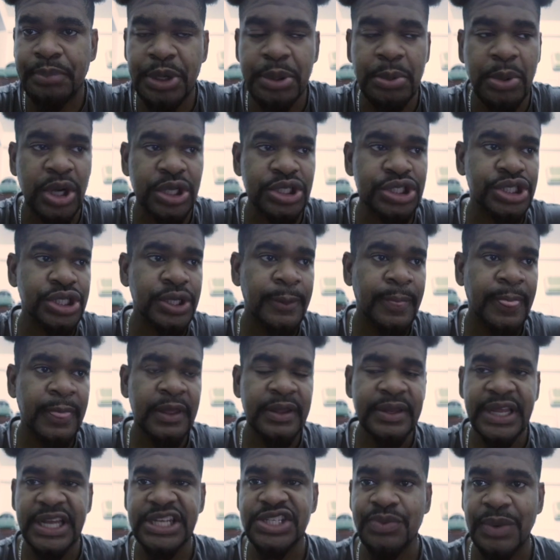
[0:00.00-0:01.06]
Pretty much
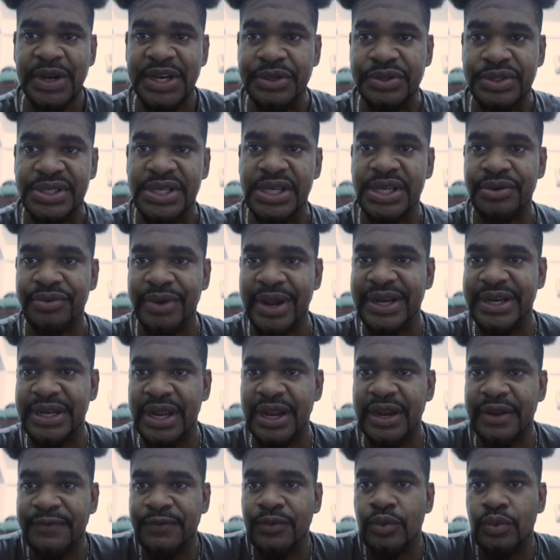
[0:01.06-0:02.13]
that is what you're saying right
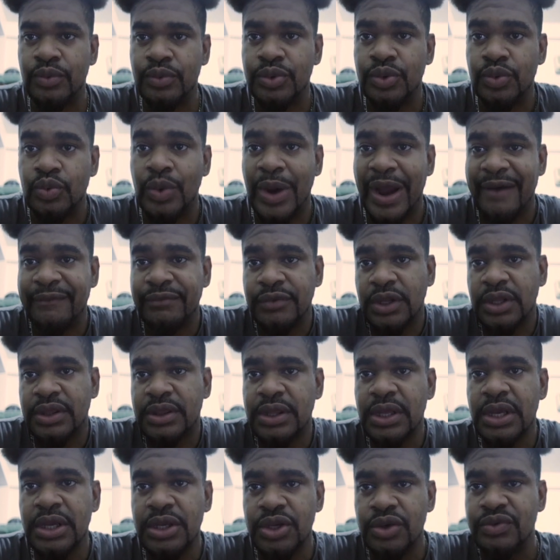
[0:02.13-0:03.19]
there. If you have
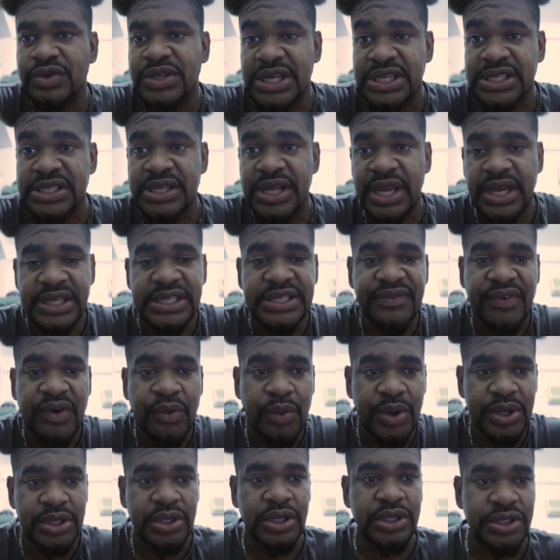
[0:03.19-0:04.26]
nothing, you test negative and
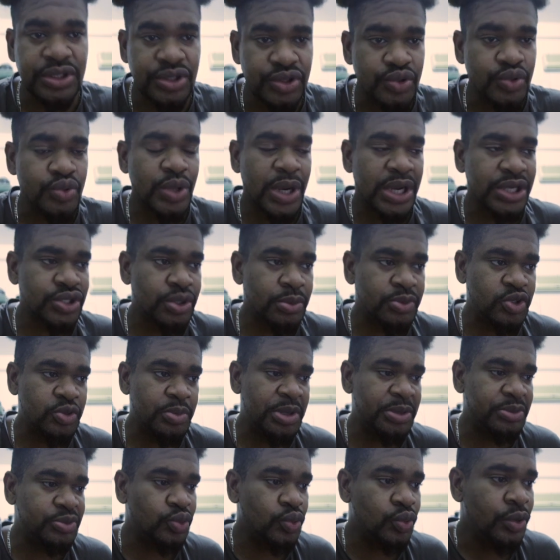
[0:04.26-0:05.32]
whatnot, you are supposed to
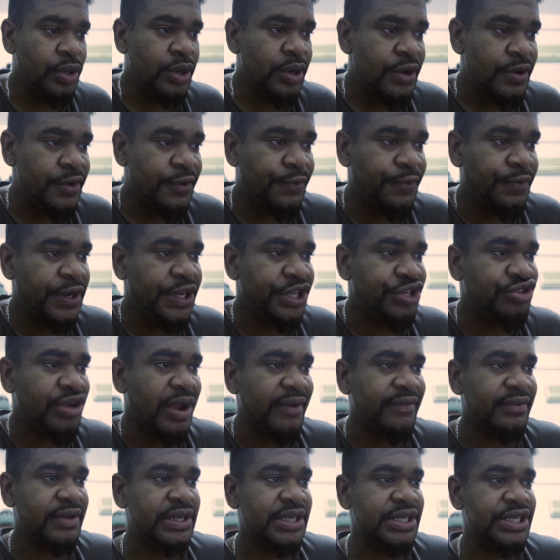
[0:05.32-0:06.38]
be able to freely
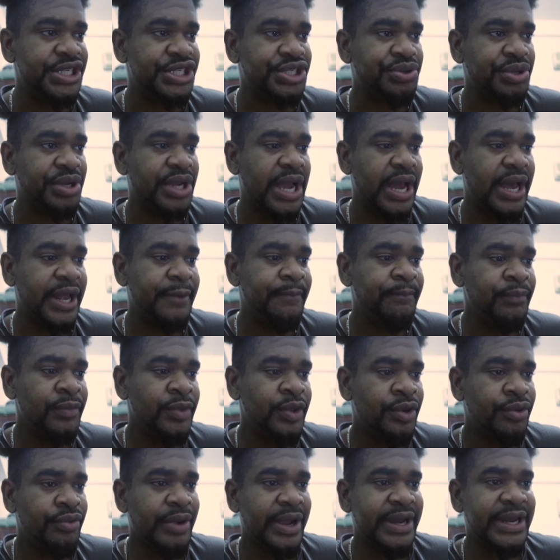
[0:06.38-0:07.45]
travel in this regard
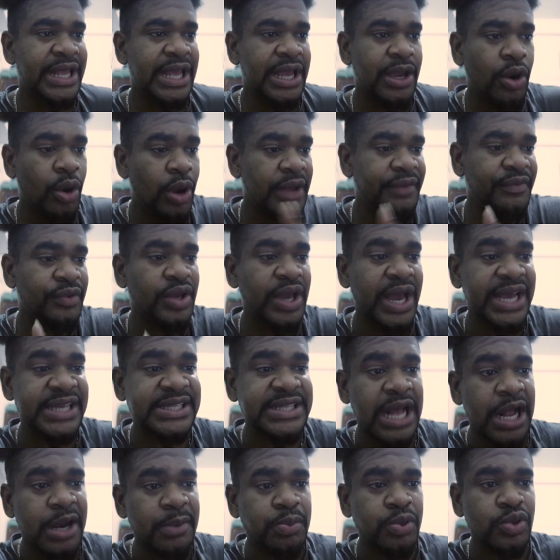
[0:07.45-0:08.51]
right there. However, guys,
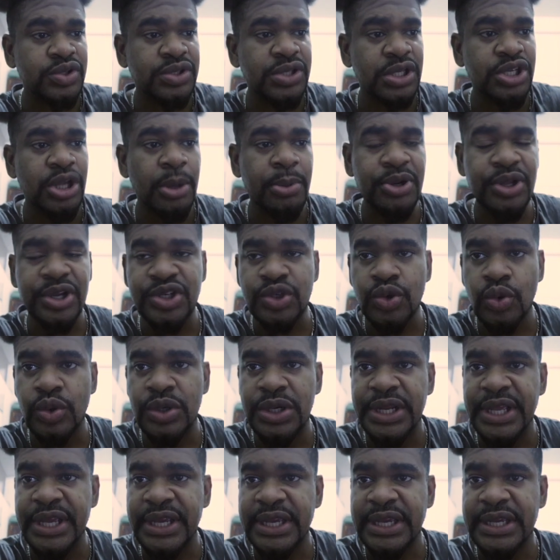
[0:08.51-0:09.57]
I'll post the WHO
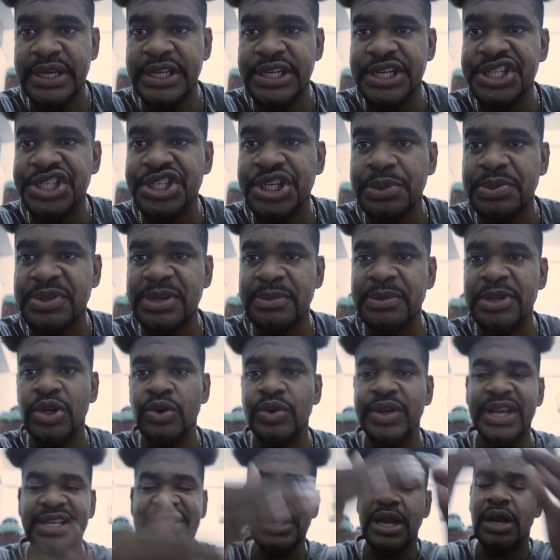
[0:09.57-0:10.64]
link in the description below.
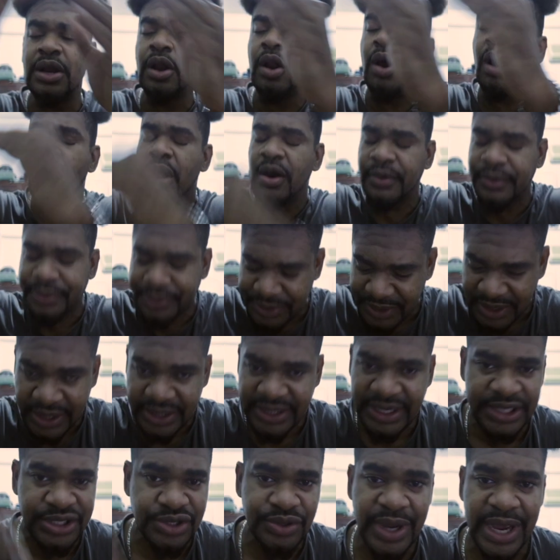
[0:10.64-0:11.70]
There's a long
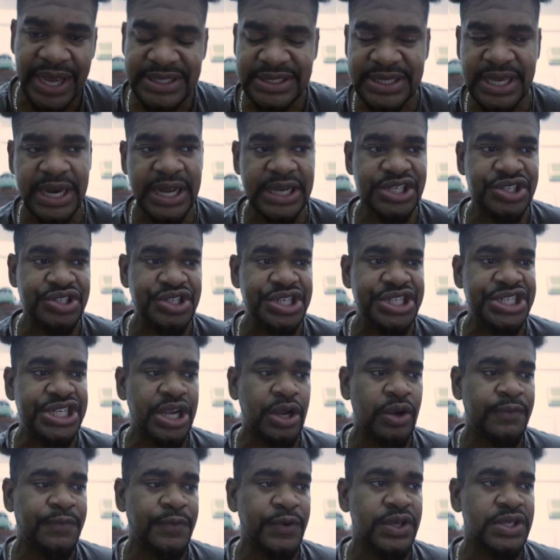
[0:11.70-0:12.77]
thing that you guys can actually
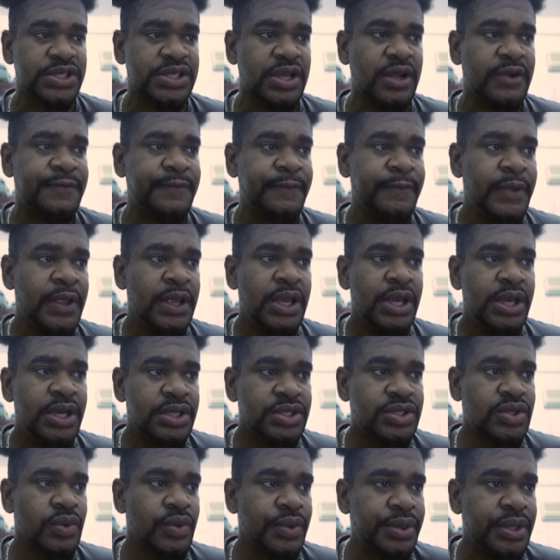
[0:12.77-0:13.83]
check out for yourself.
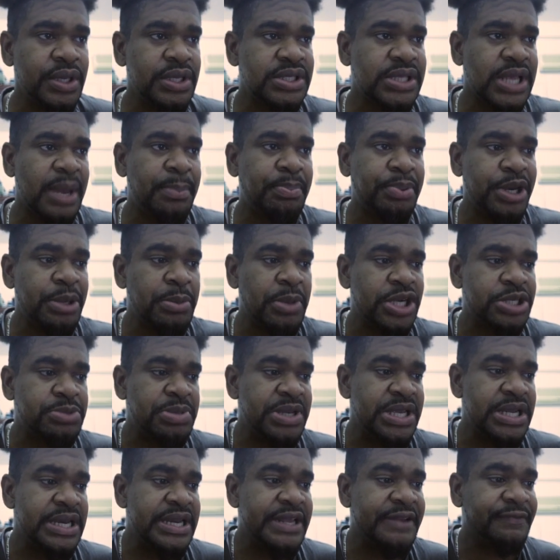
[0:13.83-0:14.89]
So things are pretty much
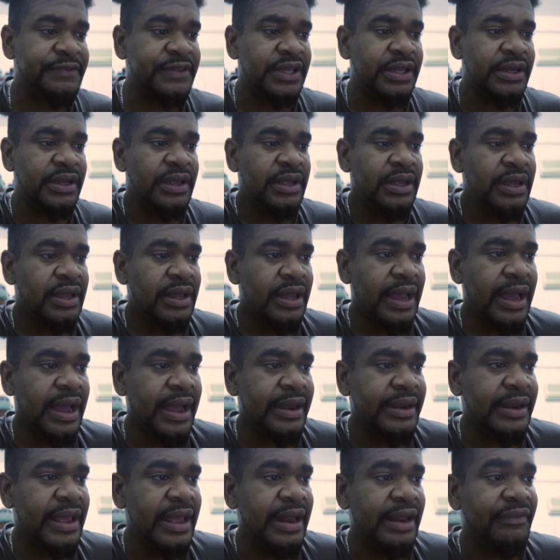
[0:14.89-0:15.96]
being lifted
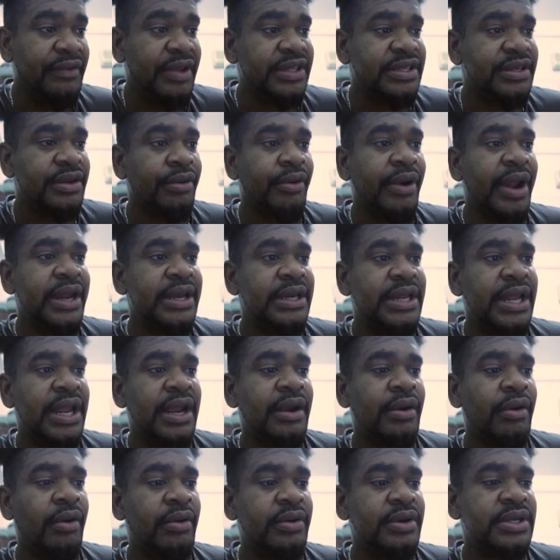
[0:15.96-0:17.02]
and elevating right
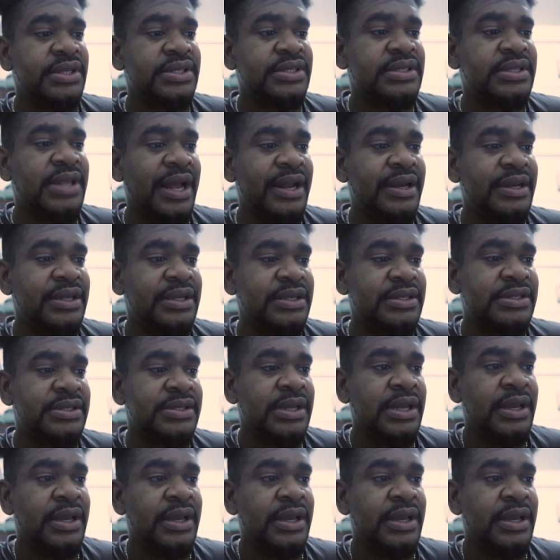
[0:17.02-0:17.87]
there on the standards.